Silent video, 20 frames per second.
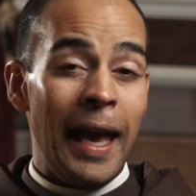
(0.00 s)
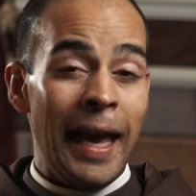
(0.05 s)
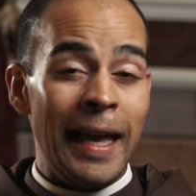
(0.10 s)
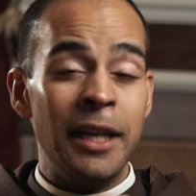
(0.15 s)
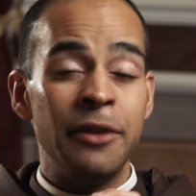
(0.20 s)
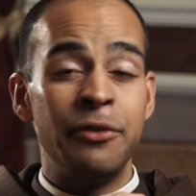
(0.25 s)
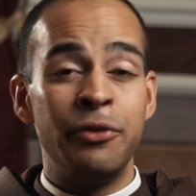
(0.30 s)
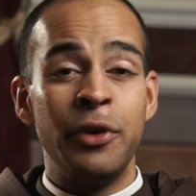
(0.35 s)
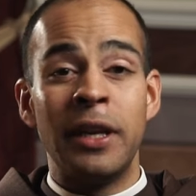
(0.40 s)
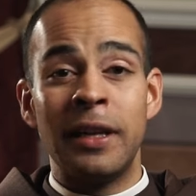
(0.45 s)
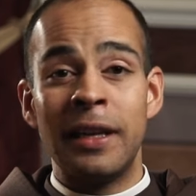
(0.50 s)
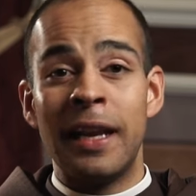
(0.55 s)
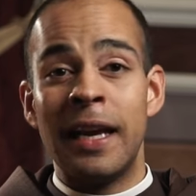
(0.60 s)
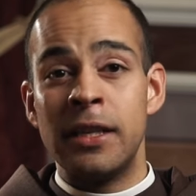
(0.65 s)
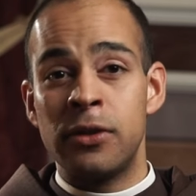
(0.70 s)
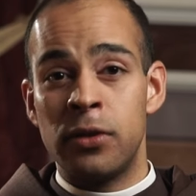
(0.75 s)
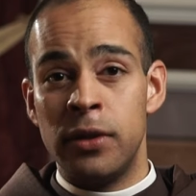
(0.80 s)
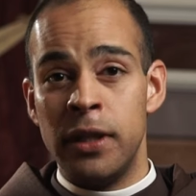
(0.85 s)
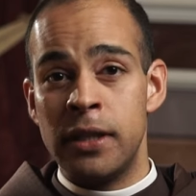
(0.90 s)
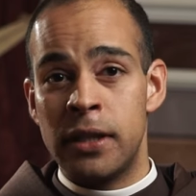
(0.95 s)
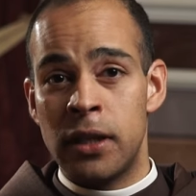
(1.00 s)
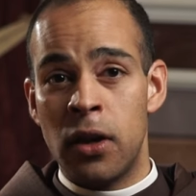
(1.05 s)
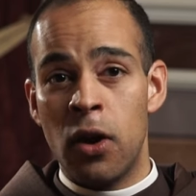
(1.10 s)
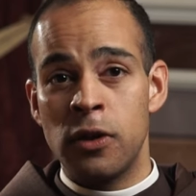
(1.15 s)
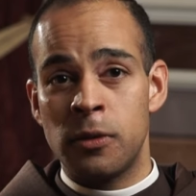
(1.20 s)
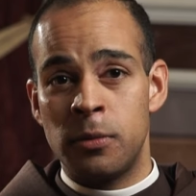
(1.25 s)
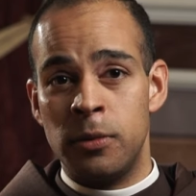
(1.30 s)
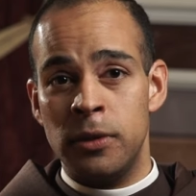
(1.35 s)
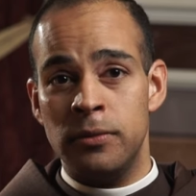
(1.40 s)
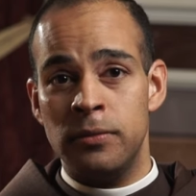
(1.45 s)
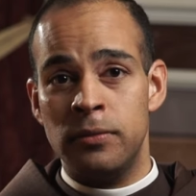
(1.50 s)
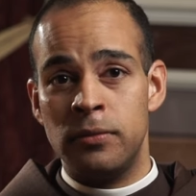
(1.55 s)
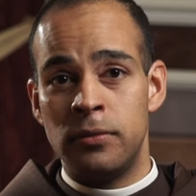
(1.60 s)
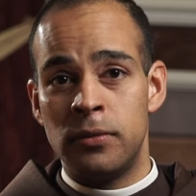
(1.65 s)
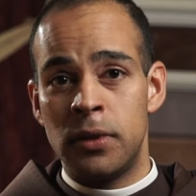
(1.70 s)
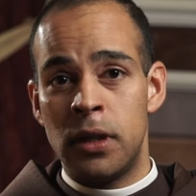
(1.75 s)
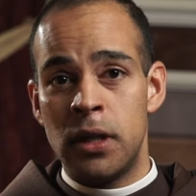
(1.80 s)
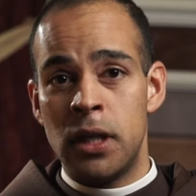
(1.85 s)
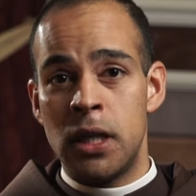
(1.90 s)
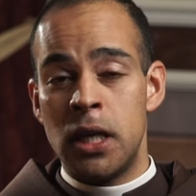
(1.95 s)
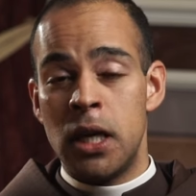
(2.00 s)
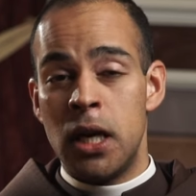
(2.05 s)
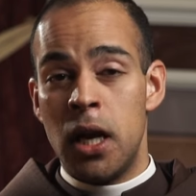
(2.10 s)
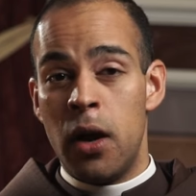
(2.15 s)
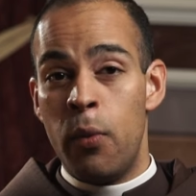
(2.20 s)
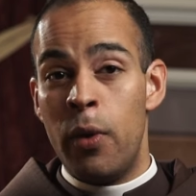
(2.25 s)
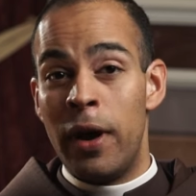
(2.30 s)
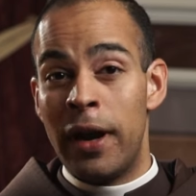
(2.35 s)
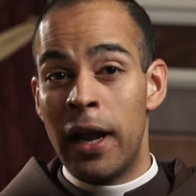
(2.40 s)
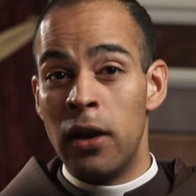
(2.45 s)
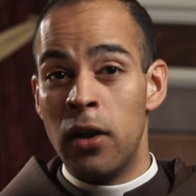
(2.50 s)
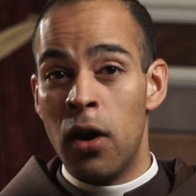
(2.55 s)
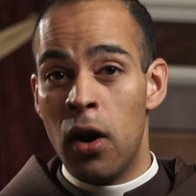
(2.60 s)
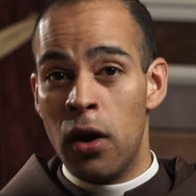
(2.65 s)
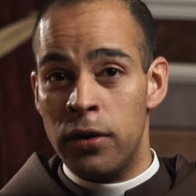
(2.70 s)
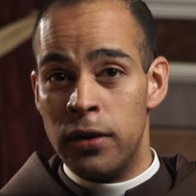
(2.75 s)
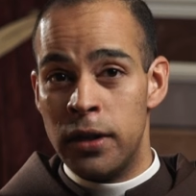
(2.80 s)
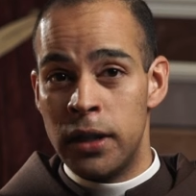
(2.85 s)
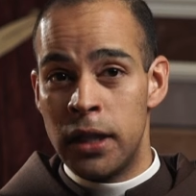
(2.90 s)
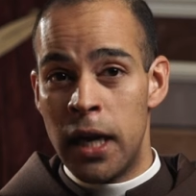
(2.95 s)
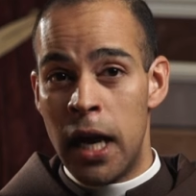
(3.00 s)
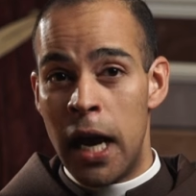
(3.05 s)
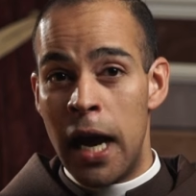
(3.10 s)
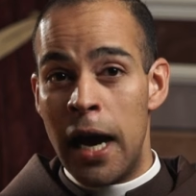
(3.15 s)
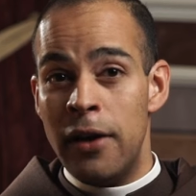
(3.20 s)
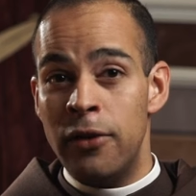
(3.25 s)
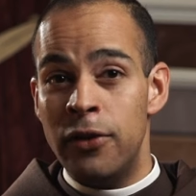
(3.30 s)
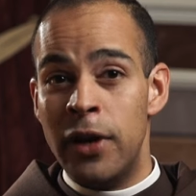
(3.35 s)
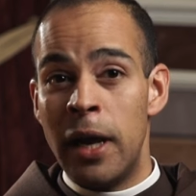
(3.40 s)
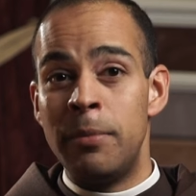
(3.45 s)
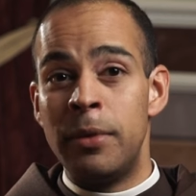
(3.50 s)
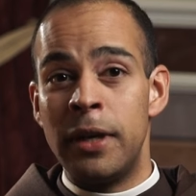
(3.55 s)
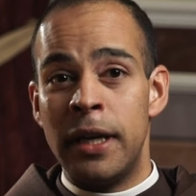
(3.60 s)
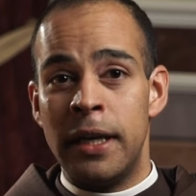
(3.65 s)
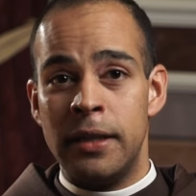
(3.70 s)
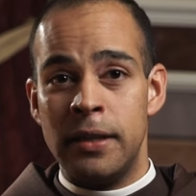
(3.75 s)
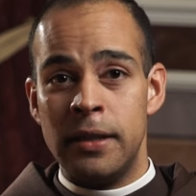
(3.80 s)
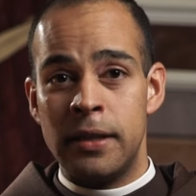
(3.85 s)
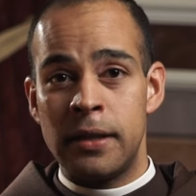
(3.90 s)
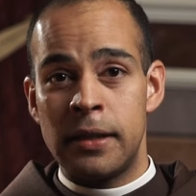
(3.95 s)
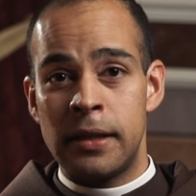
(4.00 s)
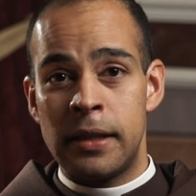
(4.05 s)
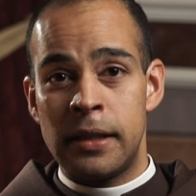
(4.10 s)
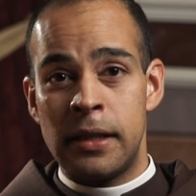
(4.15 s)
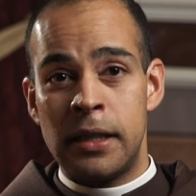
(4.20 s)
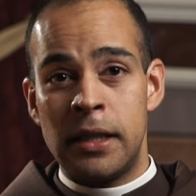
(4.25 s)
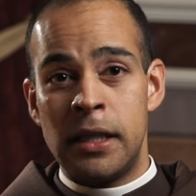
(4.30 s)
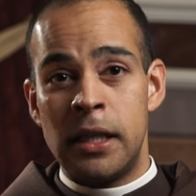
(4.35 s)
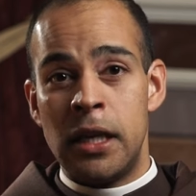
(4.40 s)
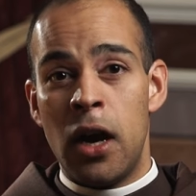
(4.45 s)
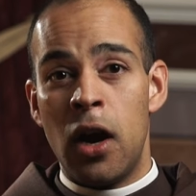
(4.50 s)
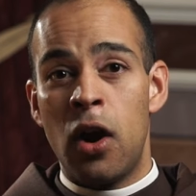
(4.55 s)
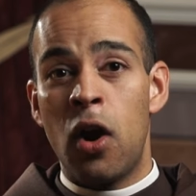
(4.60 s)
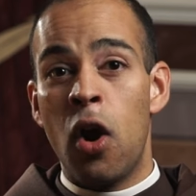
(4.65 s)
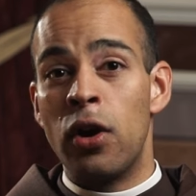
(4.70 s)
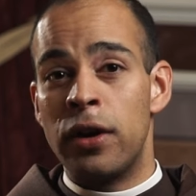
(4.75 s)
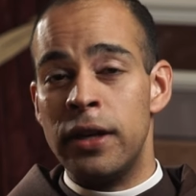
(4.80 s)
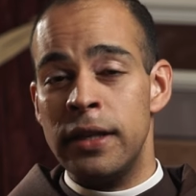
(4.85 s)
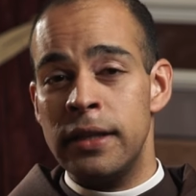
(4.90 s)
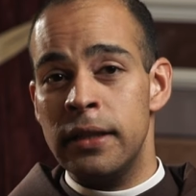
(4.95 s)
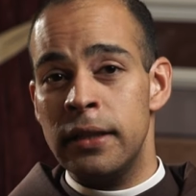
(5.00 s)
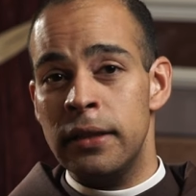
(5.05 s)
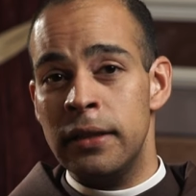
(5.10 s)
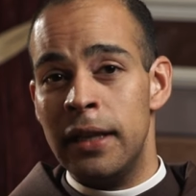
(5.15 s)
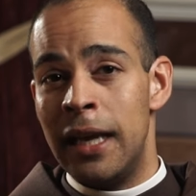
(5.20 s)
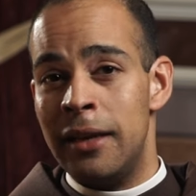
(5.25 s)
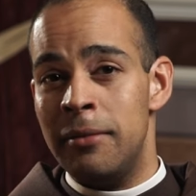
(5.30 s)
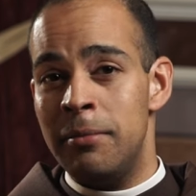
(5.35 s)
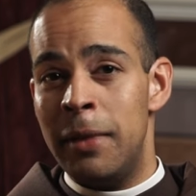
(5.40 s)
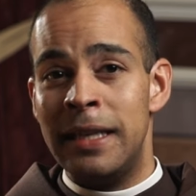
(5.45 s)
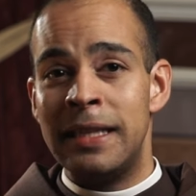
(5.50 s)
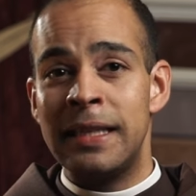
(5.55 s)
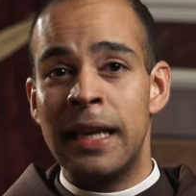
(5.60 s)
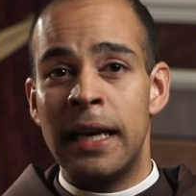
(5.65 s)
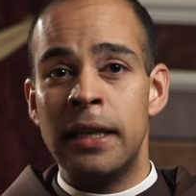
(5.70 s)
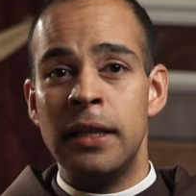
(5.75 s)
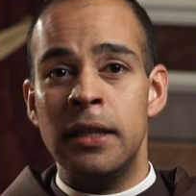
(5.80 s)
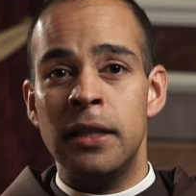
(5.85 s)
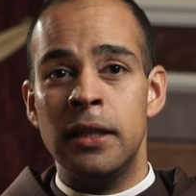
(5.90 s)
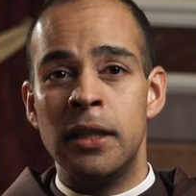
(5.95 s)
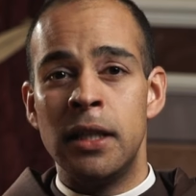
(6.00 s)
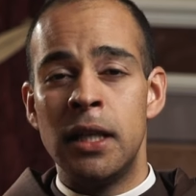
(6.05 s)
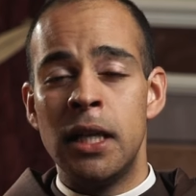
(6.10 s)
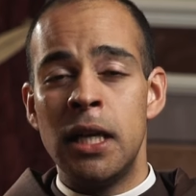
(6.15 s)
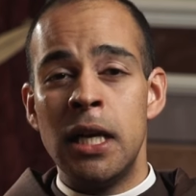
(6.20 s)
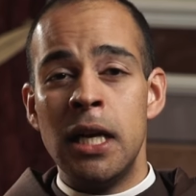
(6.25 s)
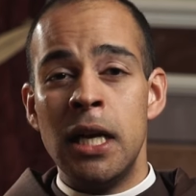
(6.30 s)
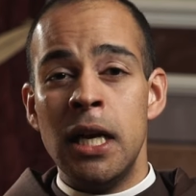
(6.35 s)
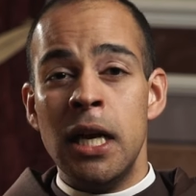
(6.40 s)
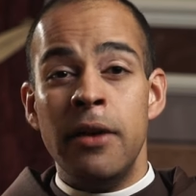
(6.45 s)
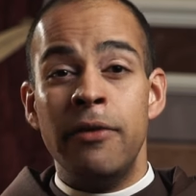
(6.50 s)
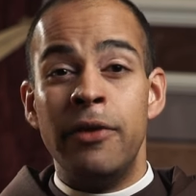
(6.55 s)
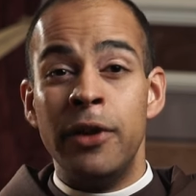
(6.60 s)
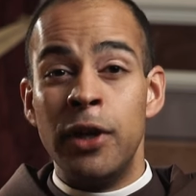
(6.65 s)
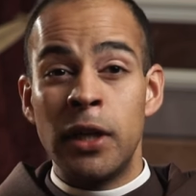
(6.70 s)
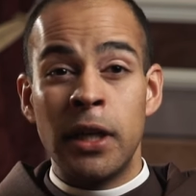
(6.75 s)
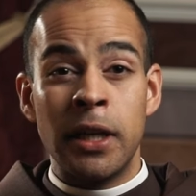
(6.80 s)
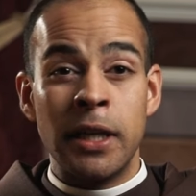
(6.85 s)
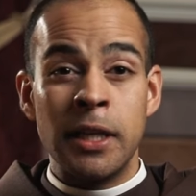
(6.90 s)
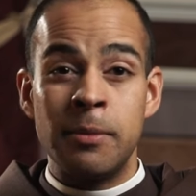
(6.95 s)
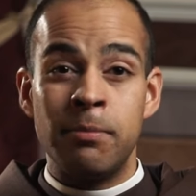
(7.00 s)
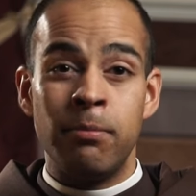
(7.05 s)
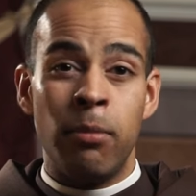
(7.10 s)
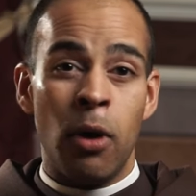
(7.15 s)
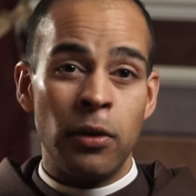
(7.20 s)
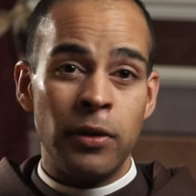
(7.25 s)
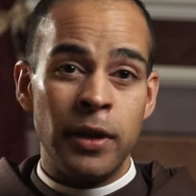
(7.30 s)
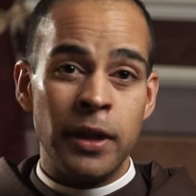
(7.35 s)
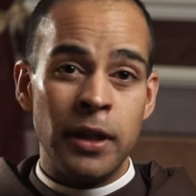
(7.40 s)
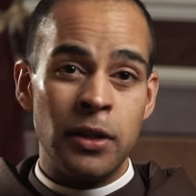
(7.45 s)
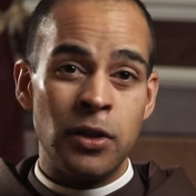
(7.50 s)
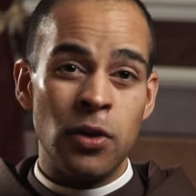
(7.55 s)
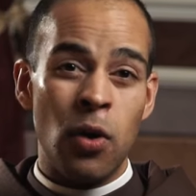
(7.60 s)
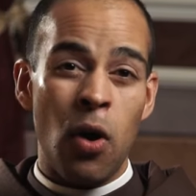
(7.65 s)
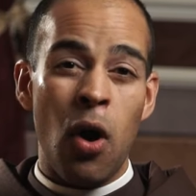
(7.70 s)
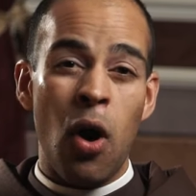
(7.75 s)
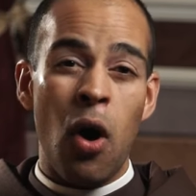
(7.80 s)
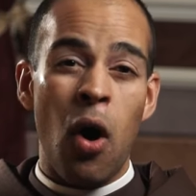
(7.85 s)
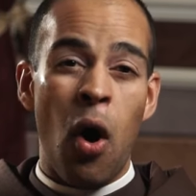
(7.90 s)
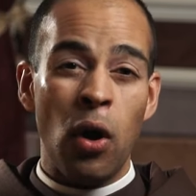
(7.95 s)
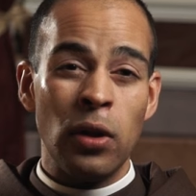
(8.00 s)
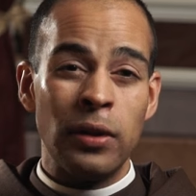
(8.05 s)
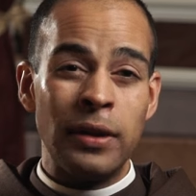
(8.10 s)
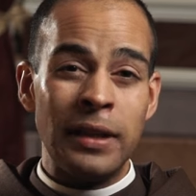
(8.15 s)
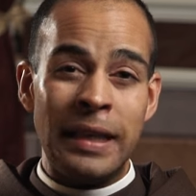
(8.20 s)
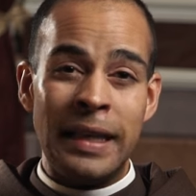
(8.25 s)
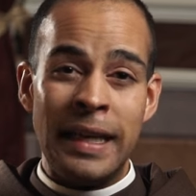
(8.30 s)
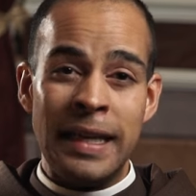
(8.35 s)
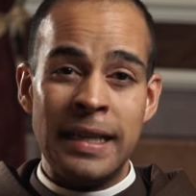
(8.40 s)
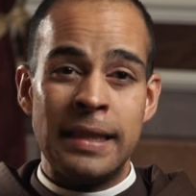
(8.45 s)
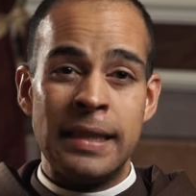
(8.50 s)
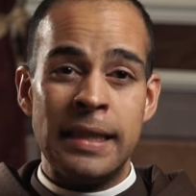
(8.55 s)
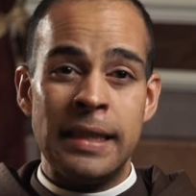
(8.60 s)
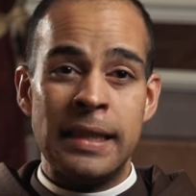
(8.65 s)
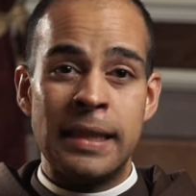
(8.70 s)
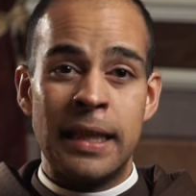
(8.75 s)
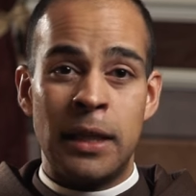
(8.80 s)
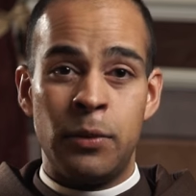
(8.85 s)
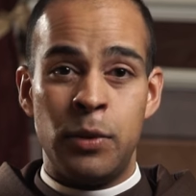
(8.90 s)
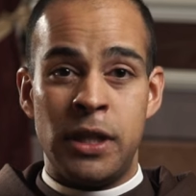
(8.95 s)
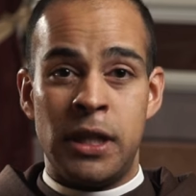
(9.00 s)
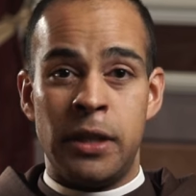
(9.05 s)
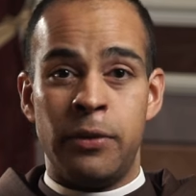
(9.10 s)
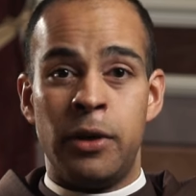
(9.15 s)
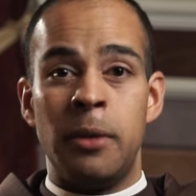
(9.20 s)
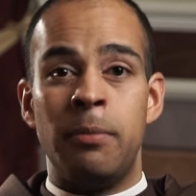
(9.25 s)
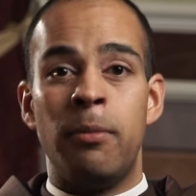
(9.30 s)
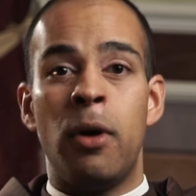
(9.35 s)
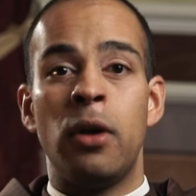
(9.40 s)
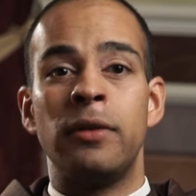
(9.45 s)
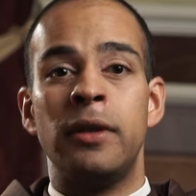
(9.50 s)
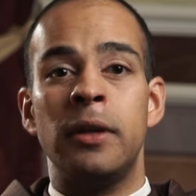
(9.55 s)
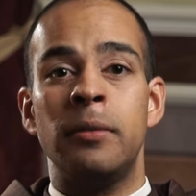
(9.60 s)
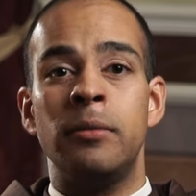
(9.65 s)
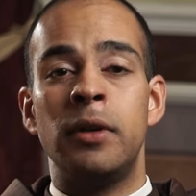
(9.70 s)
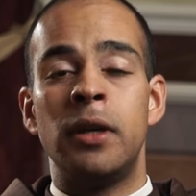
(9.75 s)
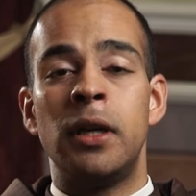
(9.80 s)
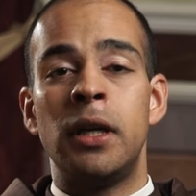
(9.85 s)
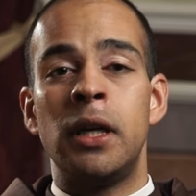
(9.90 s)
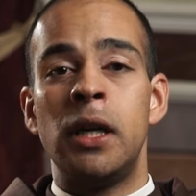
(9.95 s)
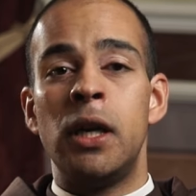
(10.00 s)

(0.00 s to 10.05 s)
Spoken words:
And if we analyze today's gospel, where our Lord reprehends Chorazin and Bethsaida for not corresponding to all the graces that were showered upon them